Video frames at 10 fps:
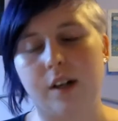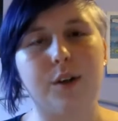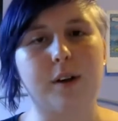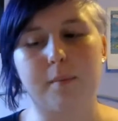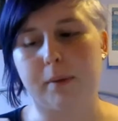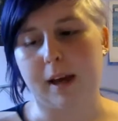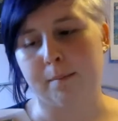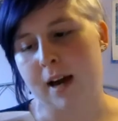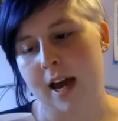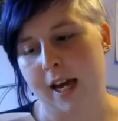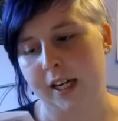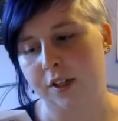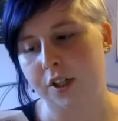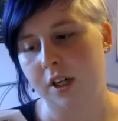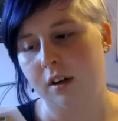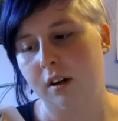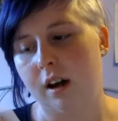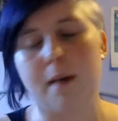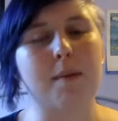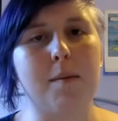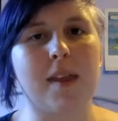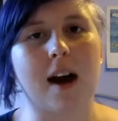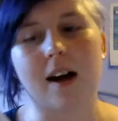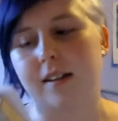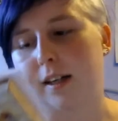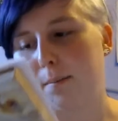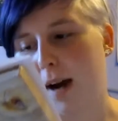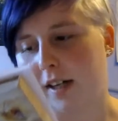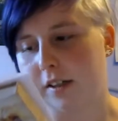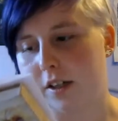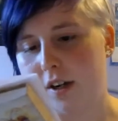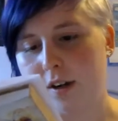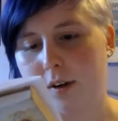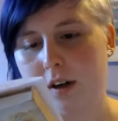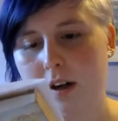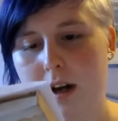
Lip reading: You can blame my age, and maybe that had an impact too.